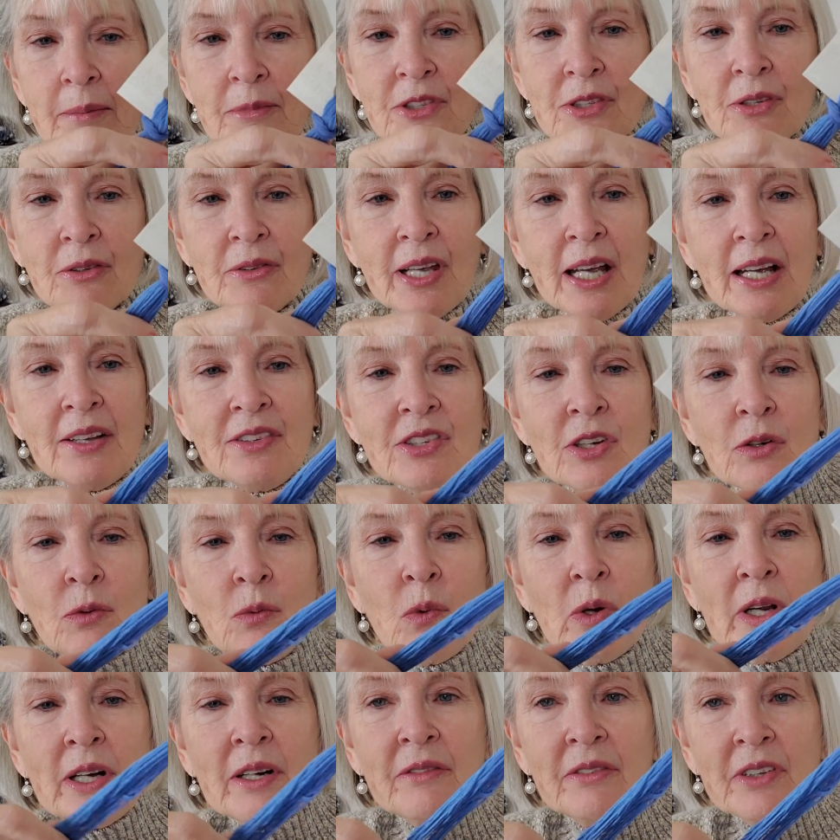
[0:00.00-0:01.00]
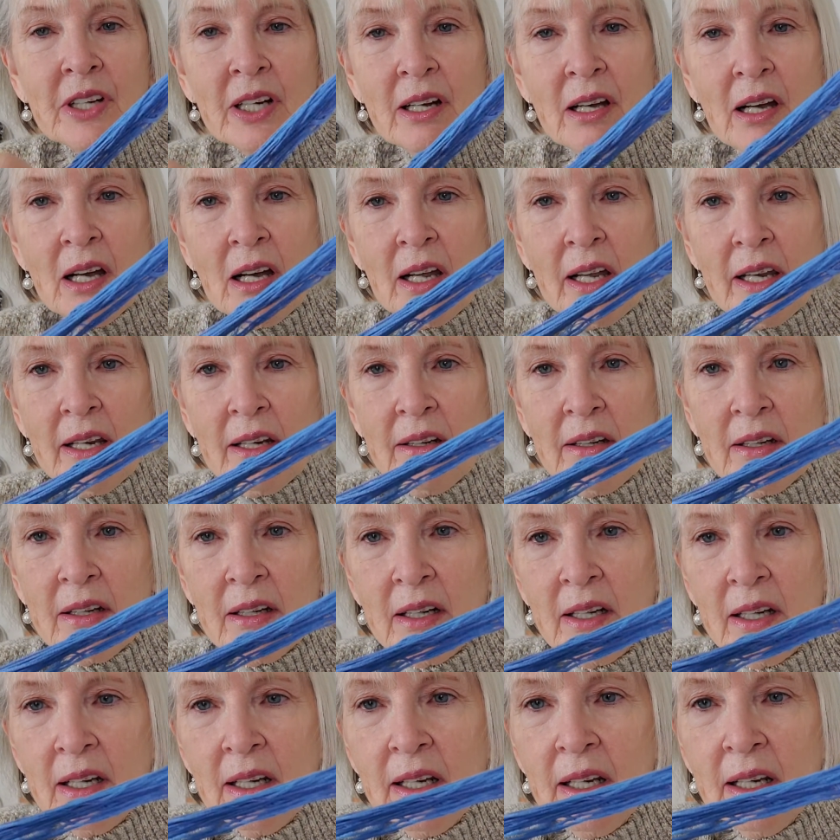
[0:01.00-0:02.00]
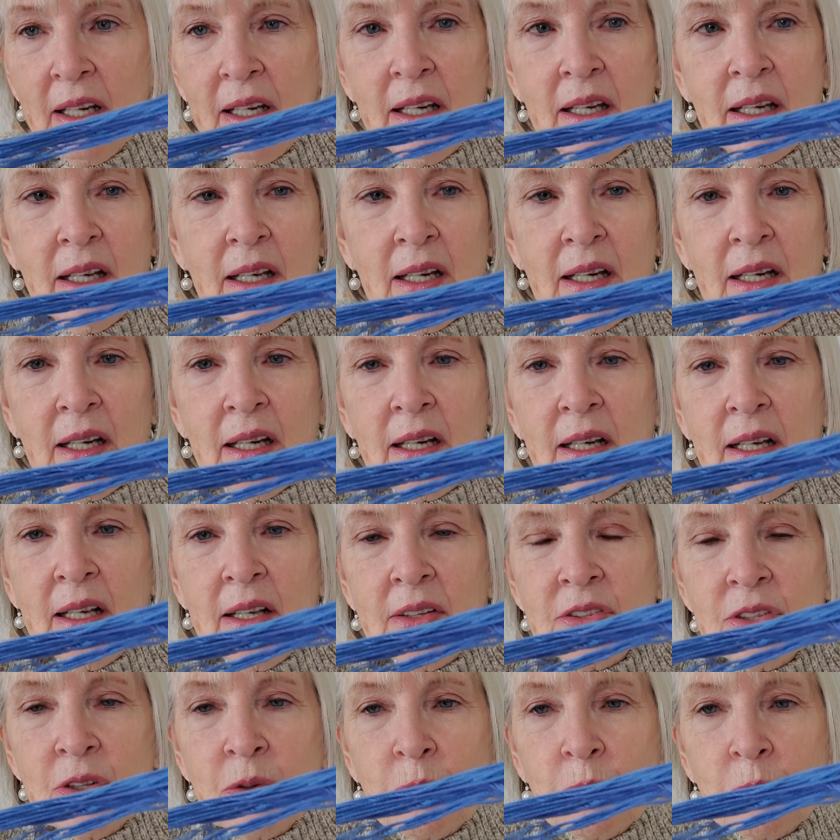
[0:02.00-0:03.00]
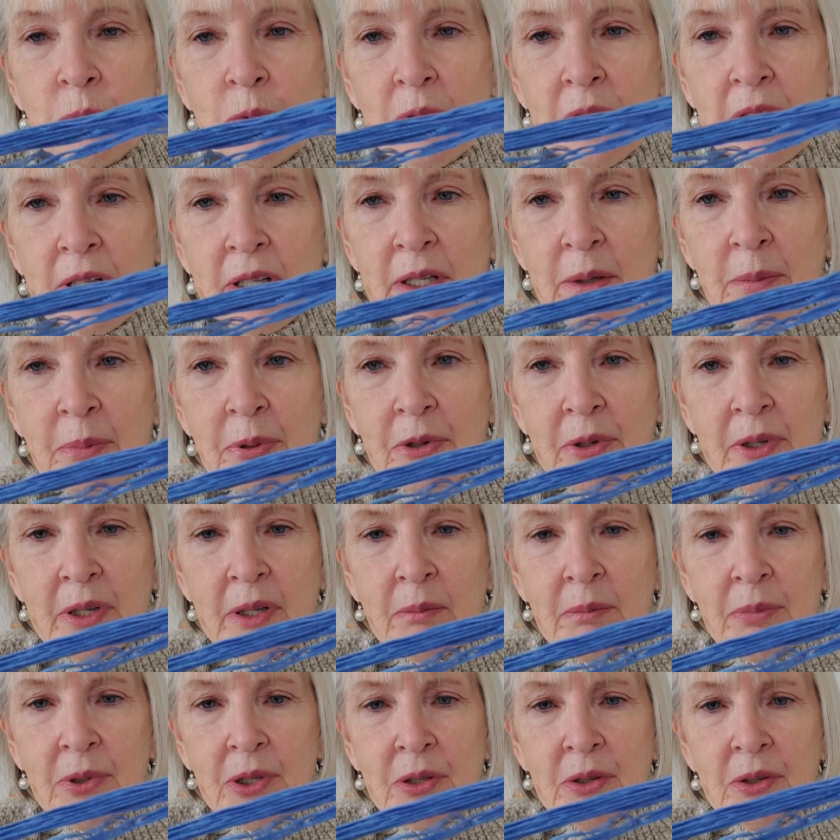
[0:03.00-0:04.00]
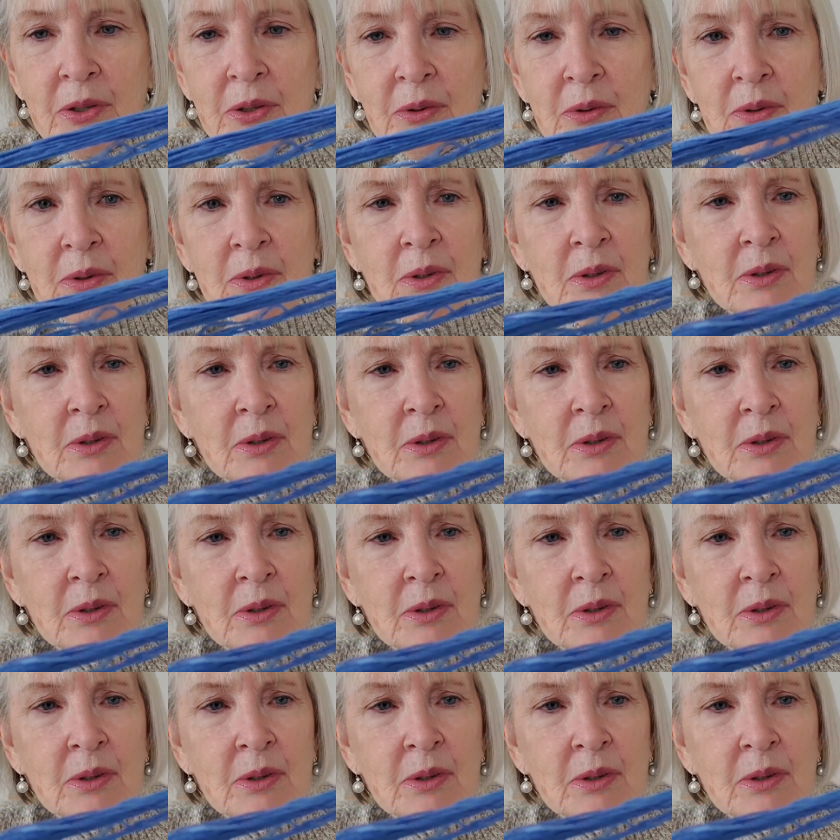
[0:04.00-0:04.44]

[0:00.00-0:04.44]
So that's a one of a kind. It's a really pretty blue.